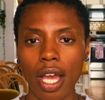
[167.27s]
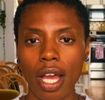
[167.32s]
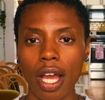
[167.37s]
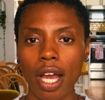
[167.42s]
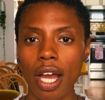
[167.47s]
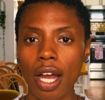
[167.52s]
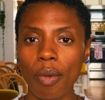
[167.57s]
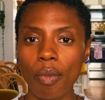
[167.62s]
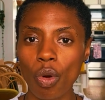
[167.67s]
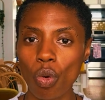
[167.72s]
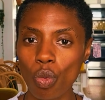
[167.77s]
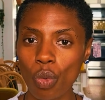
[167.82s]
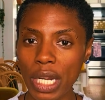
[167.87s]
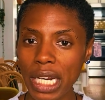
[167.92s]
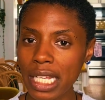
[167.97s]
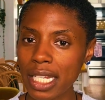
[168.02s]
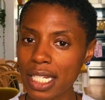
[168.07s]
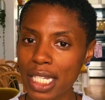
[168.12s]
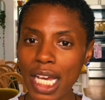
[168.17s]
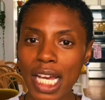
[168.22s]
When
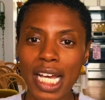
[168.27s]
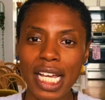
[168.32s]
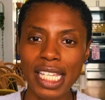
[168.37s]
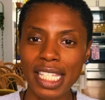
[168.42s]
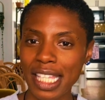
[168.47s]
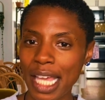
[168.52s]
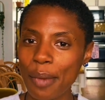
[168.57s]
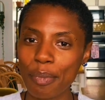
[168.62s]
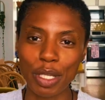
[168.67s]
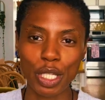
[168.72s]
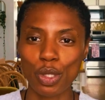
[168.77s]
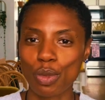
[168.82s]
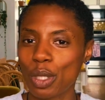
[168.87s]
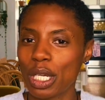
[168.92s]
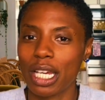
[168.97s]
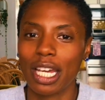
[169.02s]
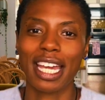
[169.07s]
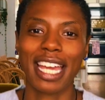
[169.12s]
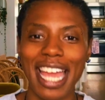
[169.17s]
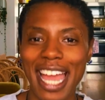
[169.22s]
it does, that means
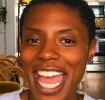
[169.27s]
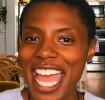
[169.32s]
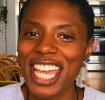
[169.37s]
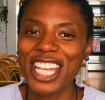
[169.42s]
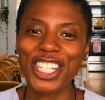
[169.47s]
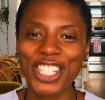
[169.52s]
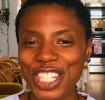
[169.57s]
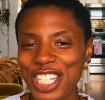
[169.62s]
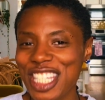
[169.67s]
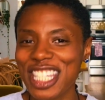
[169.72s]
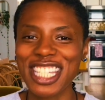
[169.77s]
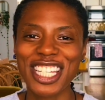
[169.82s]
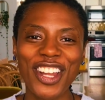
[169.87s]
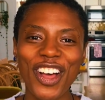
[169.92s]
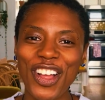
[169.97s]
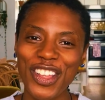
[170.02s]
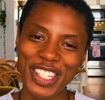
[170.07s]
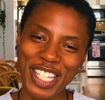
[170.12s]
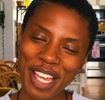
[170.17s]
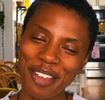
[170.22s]
we're anxious and
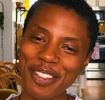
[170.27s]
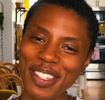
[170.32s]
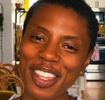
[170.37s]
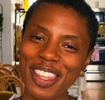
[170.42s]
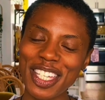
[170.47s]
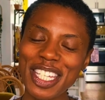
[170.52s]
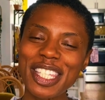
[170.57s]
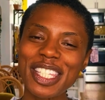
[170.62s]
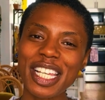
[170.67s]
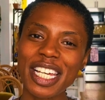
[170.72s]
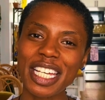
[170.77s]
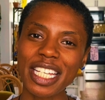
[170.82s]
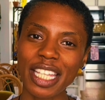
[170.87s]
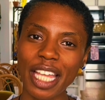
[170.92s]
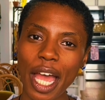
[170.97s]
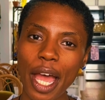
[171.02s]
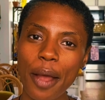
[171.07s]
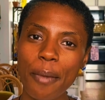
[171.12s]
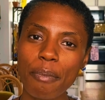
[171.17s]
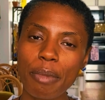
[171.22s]
all types of things like
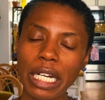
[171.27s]
that.